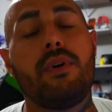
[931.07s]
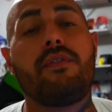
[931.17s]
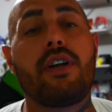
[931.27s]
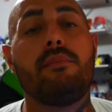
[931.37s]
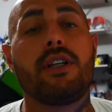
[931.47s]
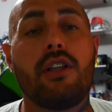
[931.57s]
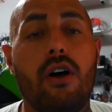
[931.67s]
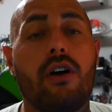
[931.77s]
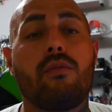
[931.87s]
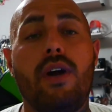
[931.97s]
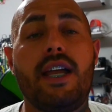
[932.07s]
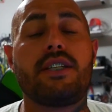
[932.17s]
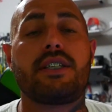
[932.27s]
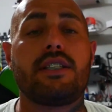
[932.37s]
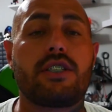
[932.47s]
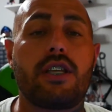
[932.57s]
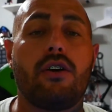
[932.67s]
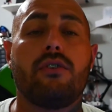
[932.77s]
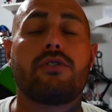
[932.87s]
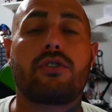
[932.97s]
We've come a long way since the
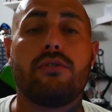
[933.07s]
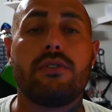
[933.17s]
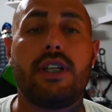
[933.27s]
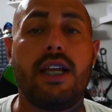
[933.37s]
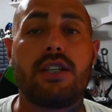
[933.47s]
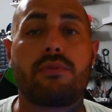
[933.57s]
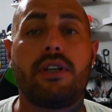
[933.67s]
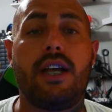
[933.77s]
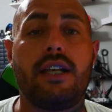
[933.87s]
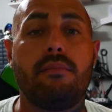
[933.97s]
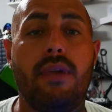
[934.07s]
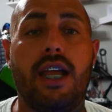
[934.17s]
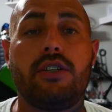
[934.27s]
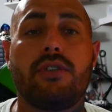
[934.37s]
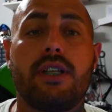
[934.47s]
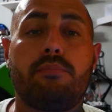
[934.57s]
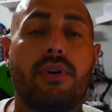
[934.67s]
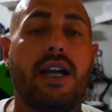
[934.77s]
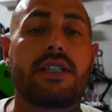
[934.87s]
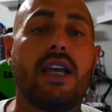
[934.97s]
old school days where you had to manually
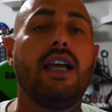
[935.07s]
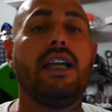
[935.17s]
press